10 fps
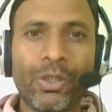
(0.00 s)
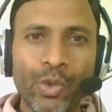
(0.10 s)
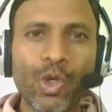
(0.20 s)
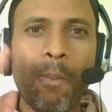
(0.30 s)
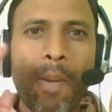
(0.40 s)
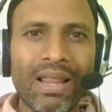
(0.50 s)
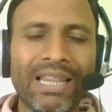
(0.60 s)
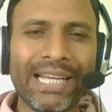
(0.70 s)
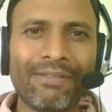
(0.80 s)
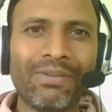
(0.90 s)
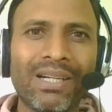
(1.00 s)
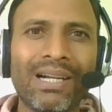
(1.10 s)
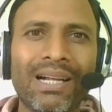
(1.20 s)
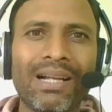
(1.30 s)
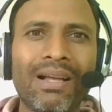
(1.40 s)
Do you believe
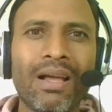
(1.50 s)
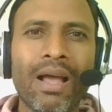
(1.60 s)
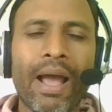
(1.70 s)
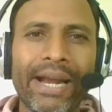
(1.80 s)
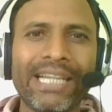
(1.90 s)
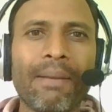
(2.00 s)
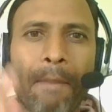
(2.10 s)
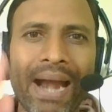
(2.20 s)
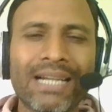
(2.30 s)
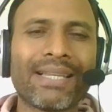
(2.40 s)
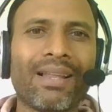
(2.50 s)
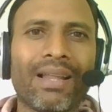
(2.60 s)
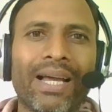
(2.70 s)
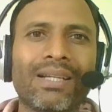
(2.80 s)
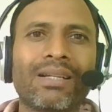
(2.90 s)
eating medicine
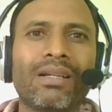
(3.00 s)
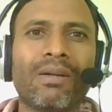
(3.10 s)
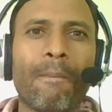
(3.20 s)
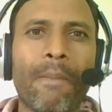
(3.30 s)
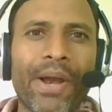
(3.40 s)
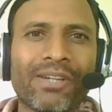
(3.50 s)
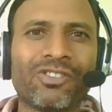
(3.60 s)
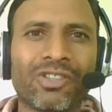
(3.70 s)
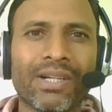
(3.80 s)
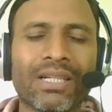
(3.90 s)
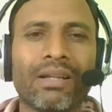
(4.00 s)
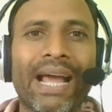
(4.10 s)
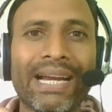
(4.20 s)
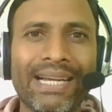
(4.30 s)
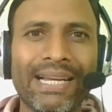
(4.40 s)
like breakfast,
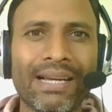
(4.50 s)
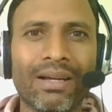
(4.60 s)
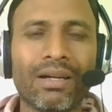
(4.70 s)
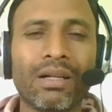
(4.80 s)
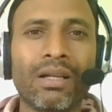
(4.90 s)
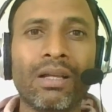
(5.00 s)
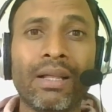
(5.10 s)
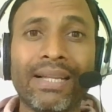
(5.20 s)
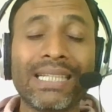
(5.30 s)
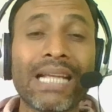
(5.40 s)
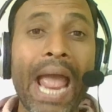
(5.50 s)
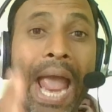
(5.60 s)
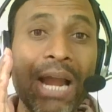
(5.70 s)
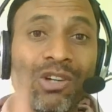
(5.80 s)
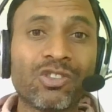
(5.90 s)
like dinner, that is
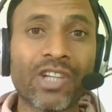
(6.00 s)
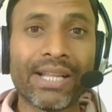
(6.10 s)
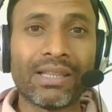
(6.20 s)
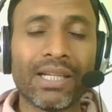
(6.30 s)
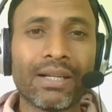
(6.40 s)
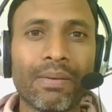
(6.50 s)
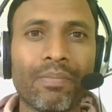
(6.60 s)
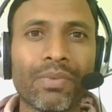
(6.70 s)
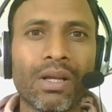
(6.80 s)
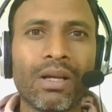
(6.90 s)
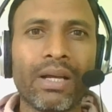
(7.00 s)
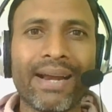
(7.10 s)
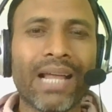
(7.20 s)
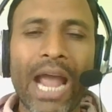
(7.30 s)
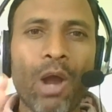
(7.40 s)
allopathic?
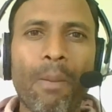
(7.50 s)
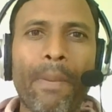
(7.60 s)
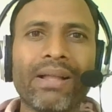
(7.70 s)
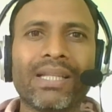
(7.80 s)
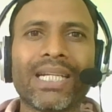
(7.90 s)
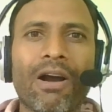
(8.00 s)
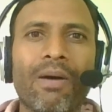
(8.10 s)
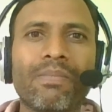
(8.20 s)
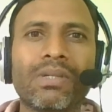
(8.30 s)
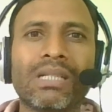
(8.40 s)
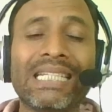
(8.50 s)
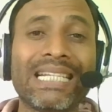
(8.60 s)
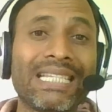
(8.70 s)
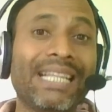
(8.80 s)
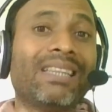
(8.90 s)
And the allopathic comes in
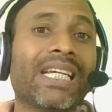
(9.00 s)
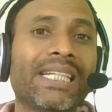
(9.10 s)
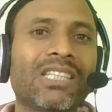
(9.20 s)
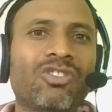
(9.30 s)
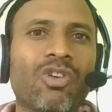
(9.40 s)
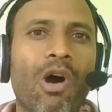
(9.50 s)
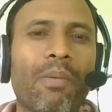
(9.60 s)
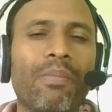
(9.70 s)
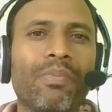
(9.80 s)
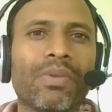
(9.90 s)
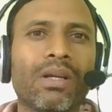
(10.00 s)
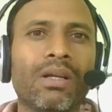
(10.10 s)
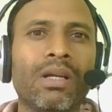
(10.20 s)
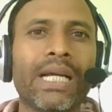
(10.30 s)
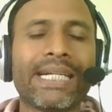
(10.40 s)
synthetic form.
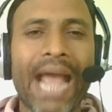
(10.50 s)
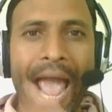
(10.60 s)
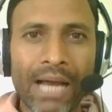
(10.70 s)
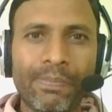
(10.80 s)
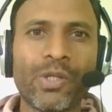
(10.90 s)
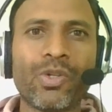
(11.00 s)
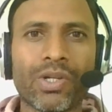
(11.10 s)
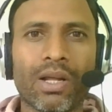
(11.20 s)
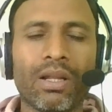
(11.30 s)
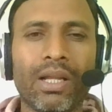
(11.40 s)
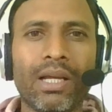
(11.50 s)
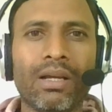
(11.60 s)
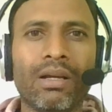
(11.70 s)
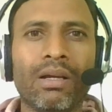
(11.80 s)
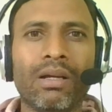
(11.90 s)
It helps you suddenly,
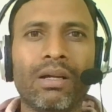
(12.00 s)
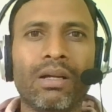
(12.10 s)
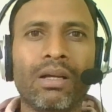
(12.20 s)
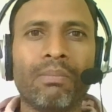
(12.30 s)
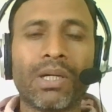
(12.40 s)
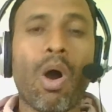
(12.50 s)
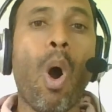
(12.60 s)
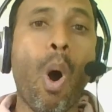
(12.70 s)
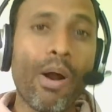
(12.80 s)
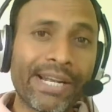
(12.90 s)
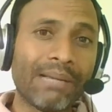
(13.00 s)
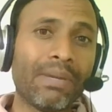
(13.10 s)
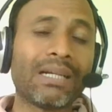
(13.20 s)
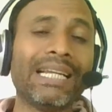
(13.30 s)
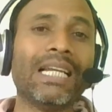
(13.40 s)
but
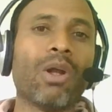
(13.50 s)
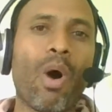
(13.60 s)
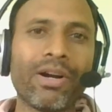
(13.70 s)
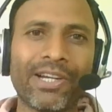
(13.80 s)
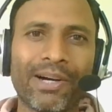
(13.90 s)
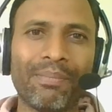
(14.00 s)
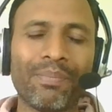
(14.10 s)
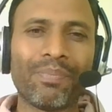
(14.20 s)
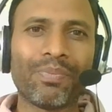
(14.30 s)
ultimately long term,